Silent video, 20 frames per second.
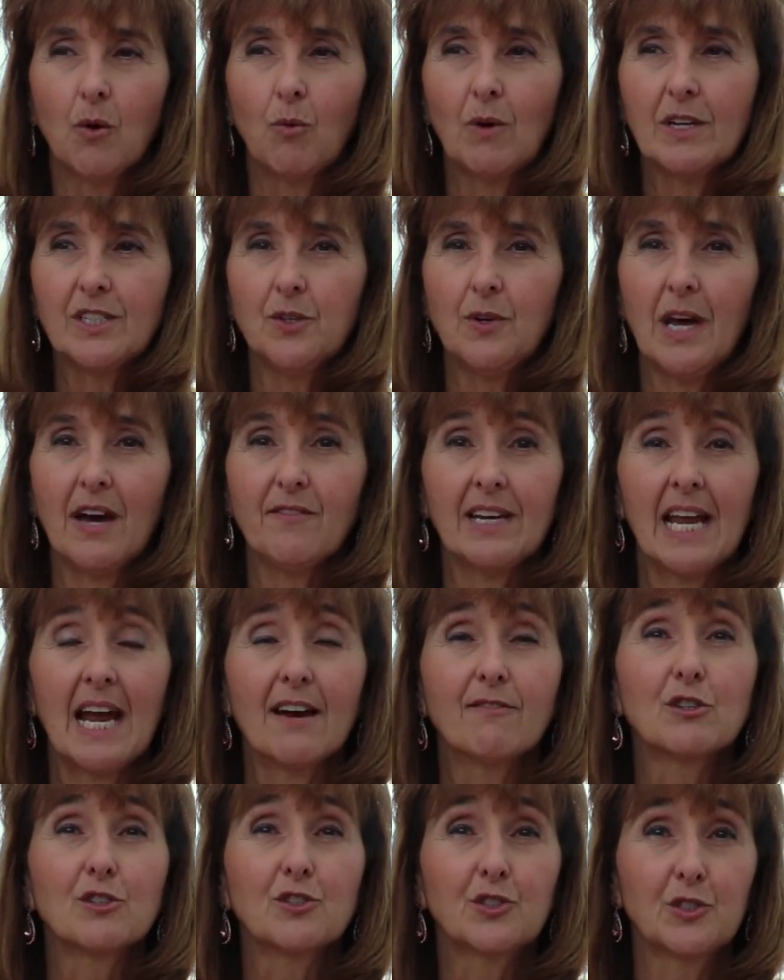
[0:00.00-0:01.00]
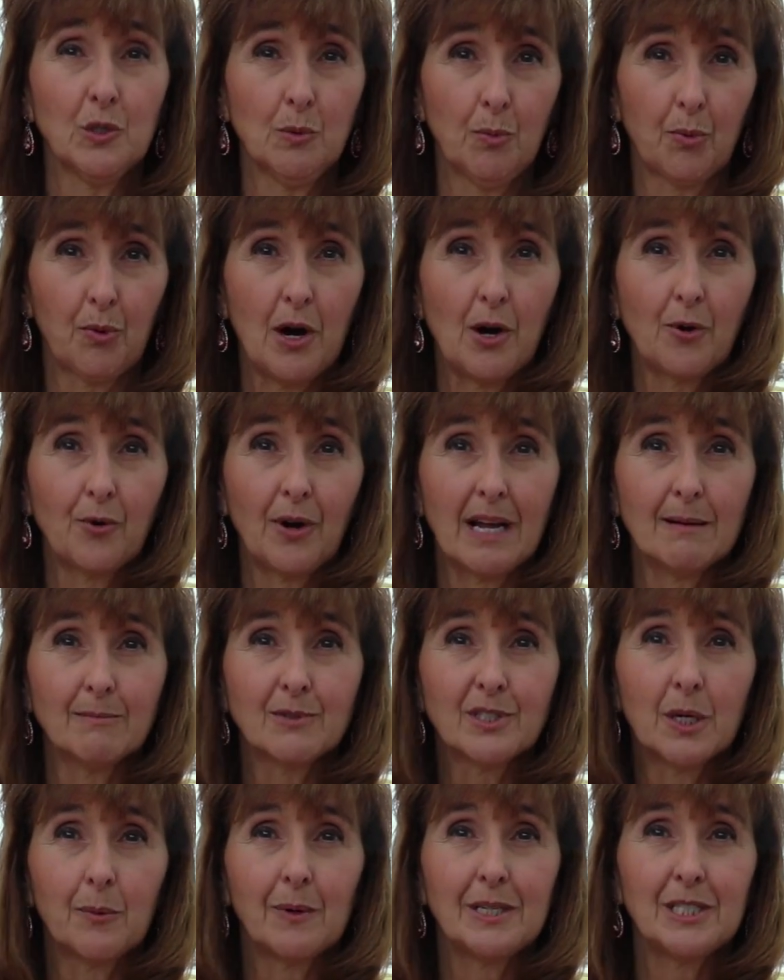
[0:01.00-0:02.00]
We do have an after-school program,
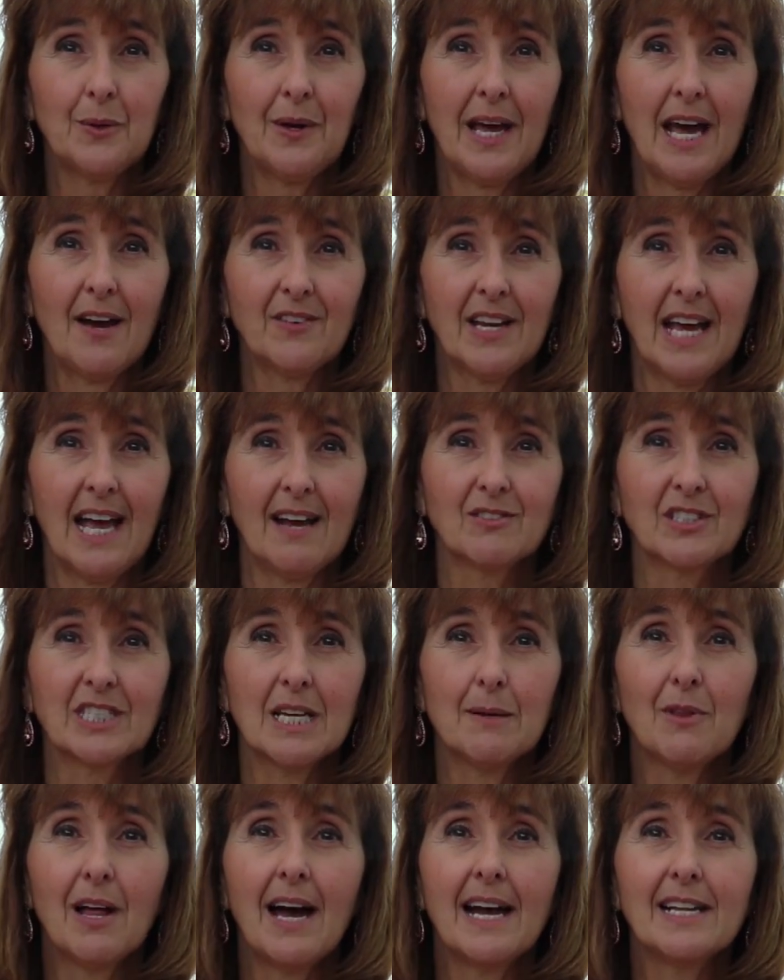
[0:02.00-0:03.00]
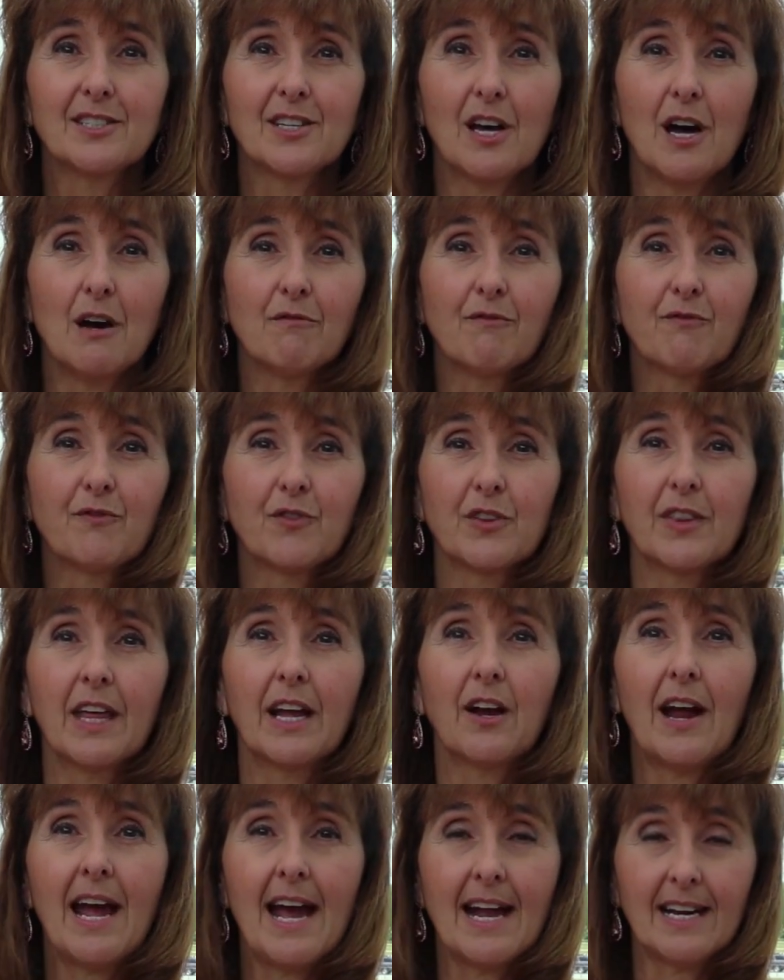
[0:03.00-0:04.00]
so we do have to have some lights on for
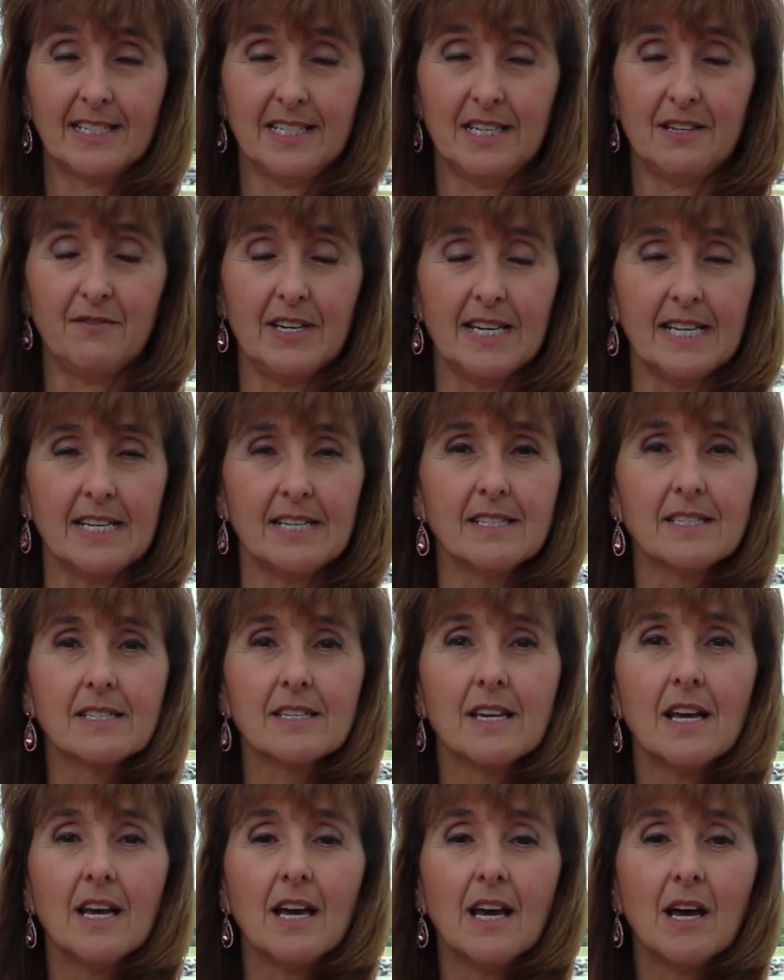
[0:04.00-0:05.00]
their activities.